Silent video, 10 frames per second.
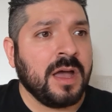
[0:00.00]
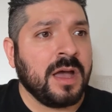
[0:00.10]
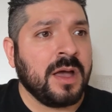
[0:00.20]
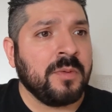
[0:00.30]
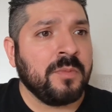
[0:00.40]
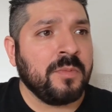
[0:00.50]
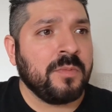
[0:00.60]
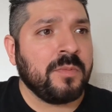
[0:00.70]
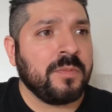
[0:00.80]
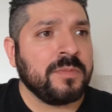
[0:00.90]

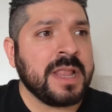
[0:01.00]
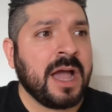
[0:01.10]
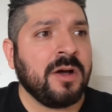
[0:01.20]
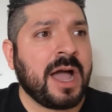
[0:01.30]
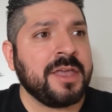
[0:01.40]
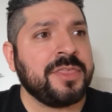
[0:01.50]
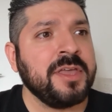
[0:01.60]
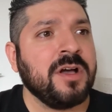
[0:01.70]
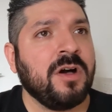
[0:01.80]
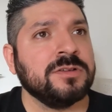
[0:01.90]
Um... Now, I
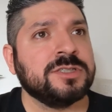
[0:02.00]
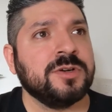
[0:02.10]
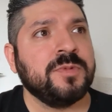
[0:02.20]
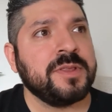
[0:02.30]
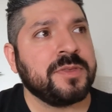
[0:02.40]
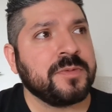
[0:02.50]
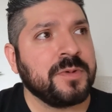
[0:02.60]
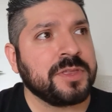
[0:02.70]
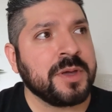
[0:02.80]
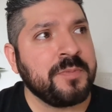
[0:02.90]
think also with,
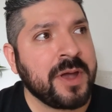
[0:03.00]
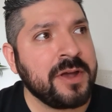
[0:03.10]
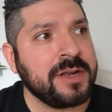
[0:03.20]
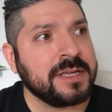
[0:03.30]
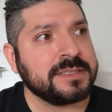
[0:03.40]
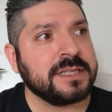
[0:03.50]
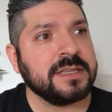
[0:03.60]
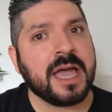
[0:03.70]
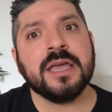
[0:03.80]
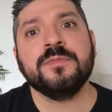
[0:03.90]
with comparing us
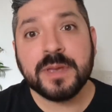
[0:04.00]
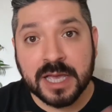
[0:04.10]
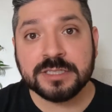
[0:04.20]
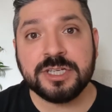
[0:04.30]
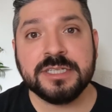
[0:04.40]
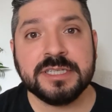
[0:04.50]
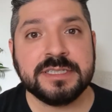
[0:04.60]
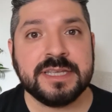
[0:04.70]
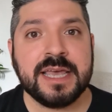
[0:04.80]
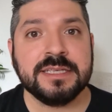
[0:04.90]
to light, because
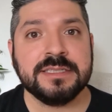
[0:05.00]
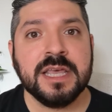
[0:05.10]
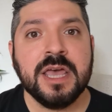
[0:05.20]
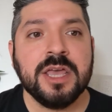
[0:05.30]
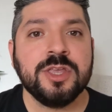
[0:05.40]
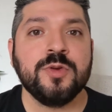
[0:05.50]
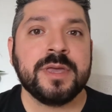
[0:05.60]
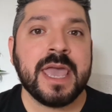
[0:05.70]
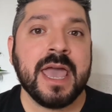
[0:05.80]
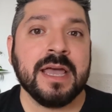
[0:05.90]
Jesus says you
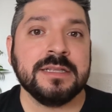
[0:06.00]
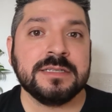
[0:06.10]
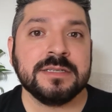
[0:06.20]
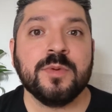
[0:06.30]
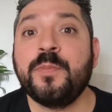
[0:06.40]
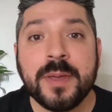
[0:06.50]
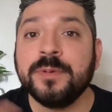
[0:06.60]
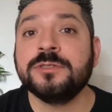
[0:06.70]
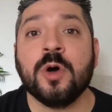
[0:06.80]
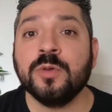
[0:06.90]
can't,
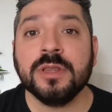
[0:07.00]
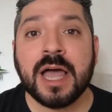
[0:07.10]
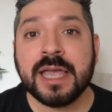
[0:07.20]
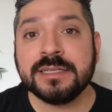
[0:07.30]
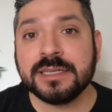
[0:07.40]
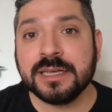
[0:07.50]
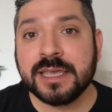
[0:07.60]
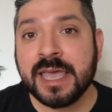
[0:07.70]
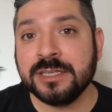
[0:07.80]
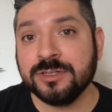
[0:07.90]
people don't light a
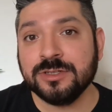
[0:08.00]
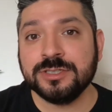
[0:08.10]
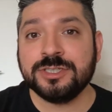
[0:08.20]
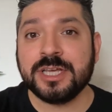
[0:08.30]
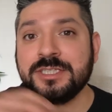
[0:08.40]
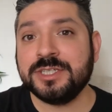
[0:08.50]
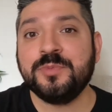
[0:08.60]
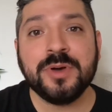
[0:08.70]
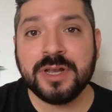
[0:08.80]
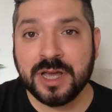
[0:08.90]
candle just
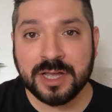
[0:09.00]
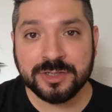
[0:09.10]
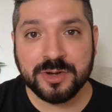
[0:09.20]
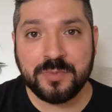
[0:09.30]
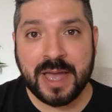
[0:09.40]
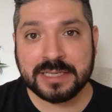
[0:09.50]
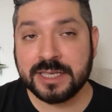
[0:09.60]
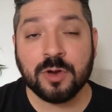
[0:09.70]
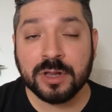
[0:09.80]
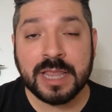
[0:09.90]
to put it under a
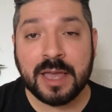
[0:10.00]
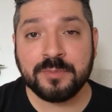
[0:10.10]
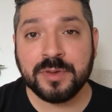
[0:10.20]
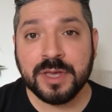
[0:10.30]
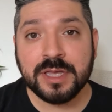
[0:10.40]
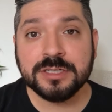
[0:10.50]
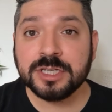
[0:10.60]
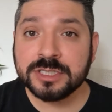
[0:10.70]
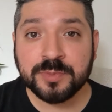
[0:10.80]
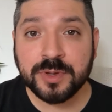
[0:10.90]
basket, or a lamp,
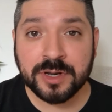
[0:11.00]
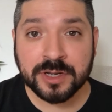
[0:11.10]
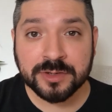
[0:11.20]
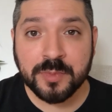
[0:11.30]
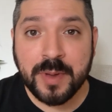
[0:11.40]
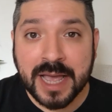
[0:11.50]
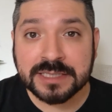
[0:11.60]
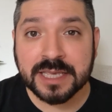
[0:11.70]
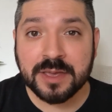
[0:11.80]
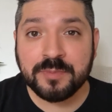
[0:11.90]
just to put it under a
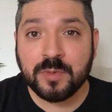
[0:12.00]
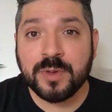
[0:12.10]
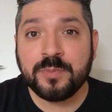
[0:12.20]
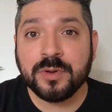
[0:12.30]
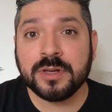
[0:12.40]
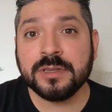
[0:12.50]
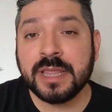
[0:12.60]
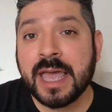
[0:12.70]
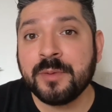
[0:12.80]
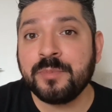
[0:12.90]
basket, but we put a
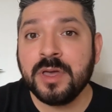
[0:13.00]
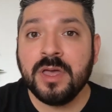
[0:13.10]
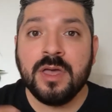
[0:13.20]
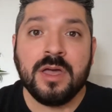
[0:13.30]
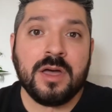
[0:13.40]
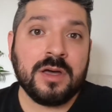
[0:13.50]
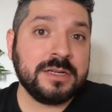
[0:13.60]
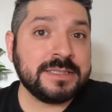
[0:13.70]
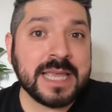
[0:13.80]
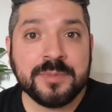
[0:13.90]
lamp
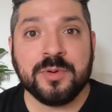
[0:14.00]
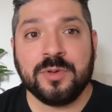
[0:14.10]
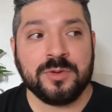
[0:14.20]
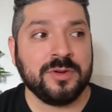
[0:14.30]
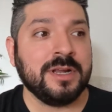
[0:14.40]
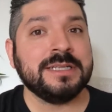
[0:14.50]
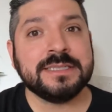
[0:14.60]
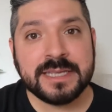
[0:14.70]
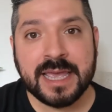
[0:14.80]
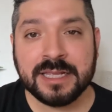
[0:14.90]
on a table or on a
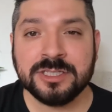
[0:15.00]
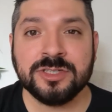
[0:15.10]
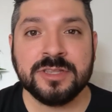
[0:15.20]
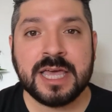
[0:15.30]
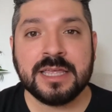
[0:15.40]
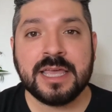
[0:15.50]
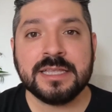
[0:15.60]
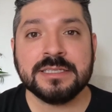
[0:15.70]
stand so that